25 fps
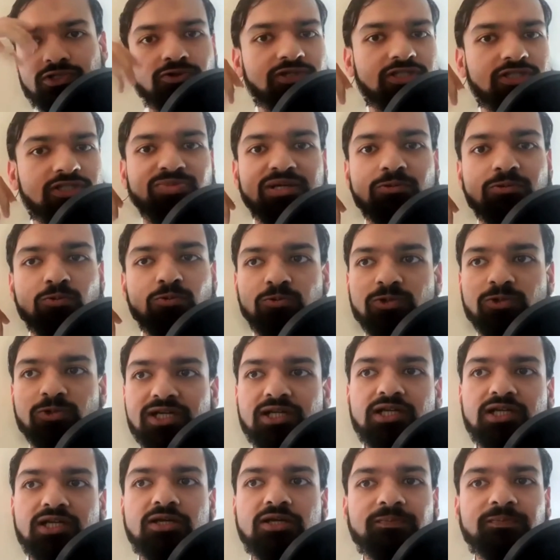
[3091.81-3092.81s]
So it's been
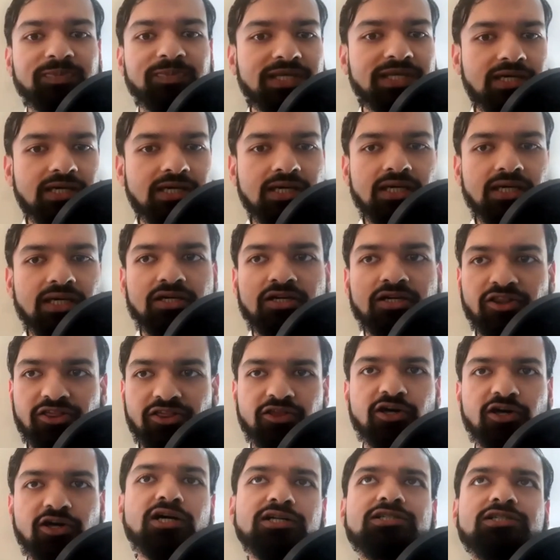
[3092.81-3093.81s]
really
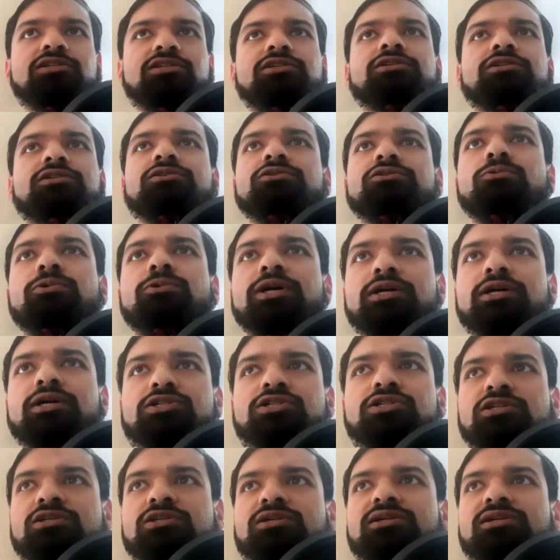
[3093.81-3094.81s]
cathartic in a way
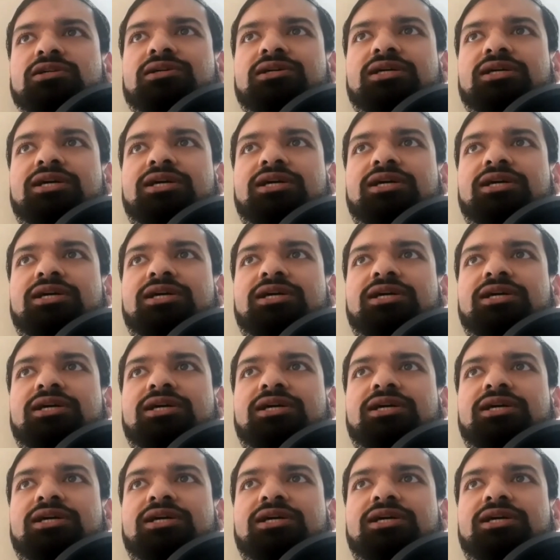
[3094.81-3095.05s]
to